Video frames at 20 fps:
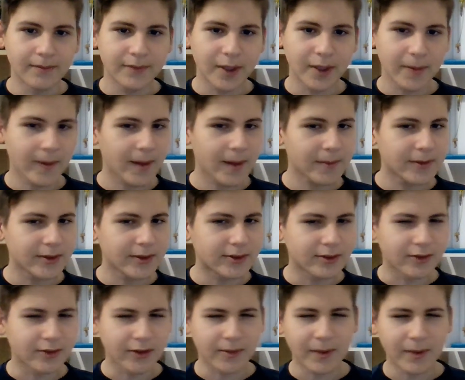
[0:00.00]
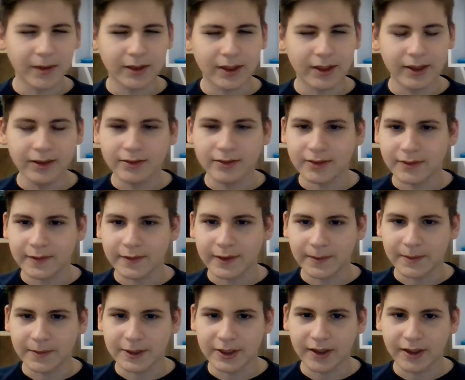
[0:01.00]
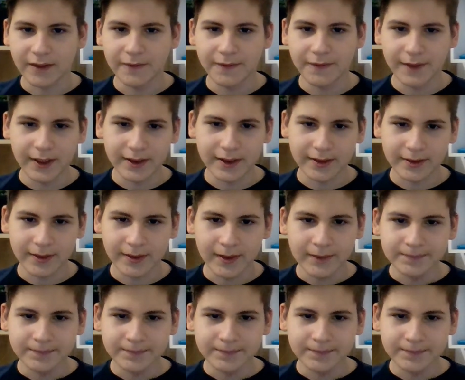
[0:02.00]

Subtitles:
Now perhaps I should talk about the history of the submachine gun first.